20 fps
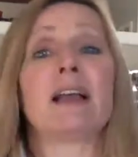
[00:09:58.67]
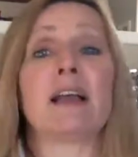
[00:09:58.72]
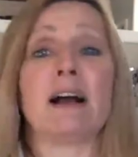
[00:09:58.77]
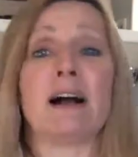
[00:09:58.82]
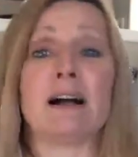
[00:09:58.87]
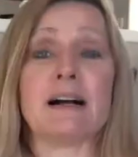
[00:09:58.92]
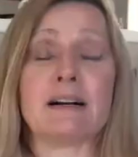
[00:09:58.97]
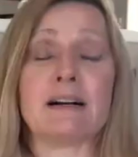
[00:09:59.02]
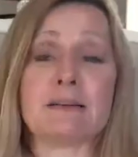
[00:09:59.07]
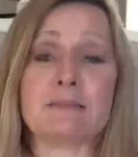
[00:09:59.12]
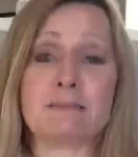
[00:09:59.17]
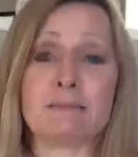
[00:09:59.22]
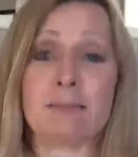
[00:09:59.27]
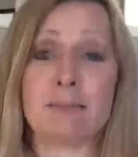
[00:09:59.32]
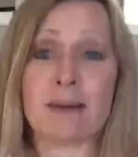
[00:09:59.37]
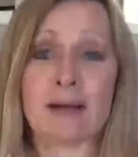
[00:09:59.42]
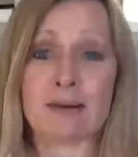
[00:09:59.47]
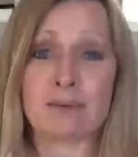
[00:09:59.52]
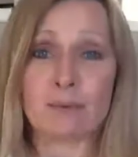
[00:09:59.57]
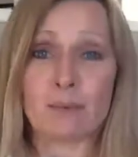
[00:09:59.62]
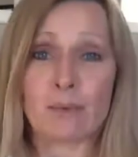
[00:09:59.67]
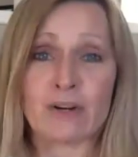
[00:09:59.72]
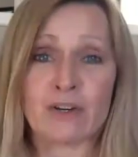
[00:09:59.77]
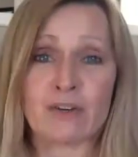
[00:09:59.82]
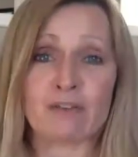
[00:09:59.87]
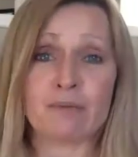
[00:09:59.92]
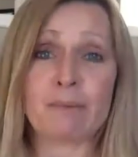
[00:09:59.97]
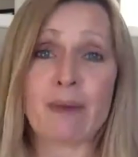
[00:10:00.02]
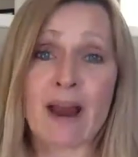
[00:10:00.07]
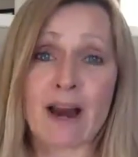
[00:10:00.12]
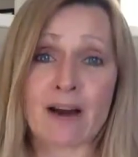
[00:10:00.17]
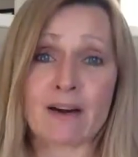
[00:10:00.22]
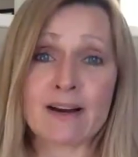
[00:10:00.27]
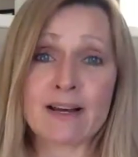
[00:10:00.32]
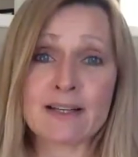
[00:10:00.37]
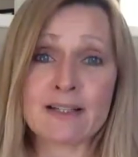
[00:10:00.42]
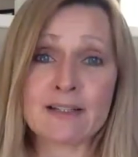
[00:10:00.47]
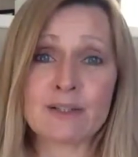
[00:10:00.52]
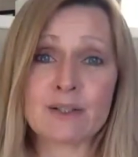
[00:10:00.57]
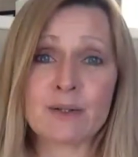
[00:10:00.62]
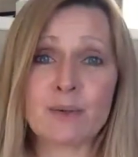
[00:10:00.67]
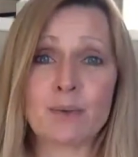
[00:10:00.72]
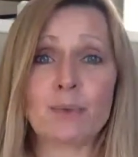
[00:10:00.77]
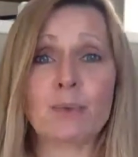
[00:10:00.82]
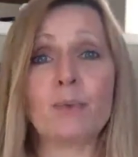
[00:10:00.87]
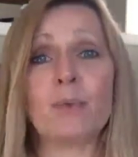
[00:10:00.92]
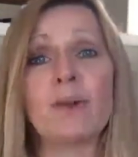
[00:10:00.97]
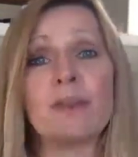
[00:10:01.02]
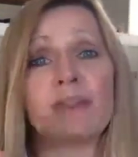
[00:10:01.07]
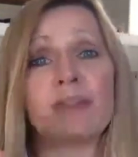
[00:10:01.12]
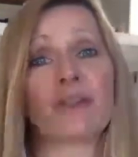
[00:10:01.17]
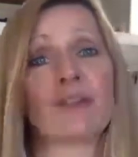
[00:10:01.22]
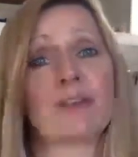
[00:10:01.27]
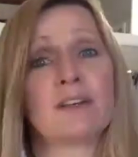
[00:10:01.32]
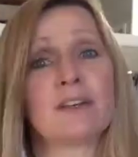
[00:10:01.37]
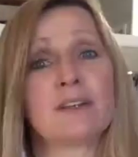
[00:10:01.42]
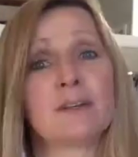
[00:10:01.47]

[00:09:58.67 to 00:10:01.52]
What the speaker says: But when you pair it with